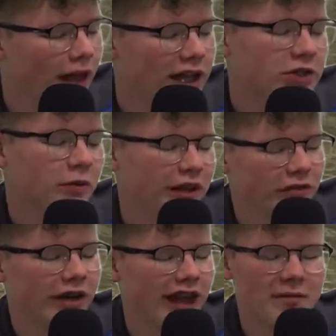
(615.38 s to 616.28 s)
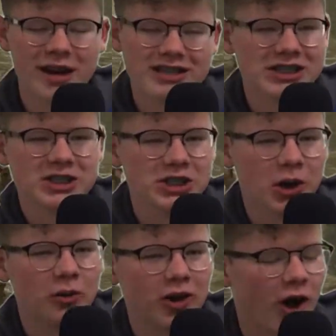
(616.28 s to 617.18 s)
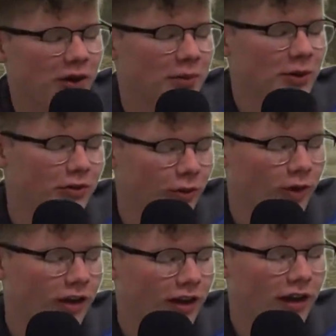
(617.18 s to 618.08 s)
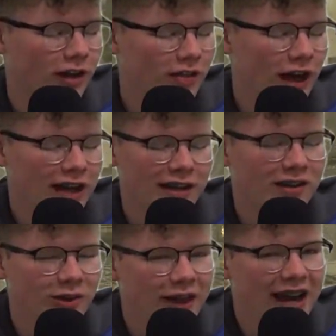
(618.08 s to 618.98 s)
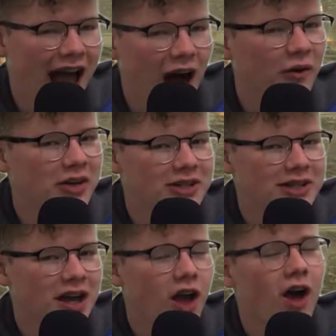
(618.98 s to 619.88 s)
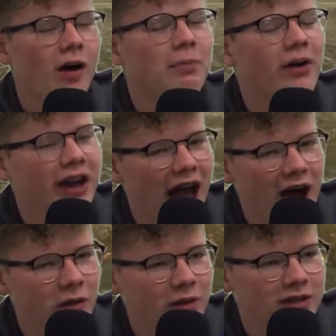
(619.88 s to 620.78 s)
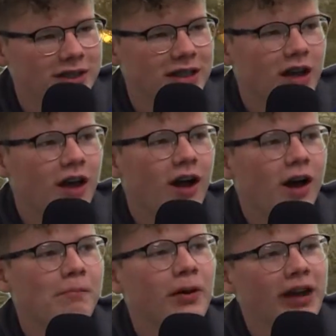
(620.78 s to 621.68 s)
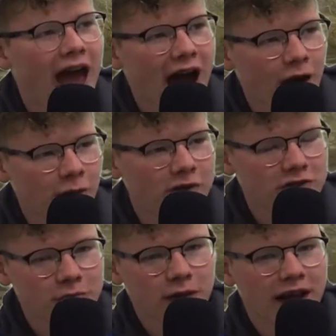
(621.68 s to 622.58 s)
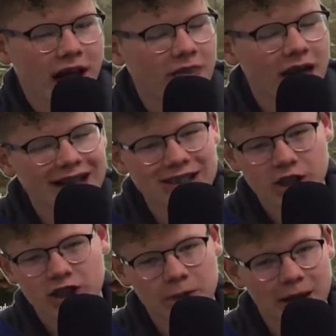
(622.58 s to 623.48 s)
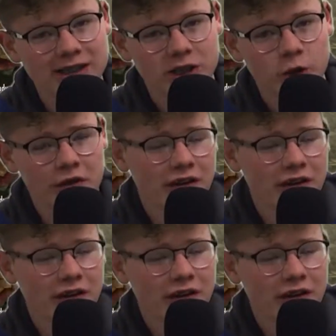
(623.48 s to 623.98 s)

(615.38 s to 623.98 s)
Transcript: It's a really fun game and it's so long and beautiful that you'll get hours upon hours upon hours of play. And that's just the main story.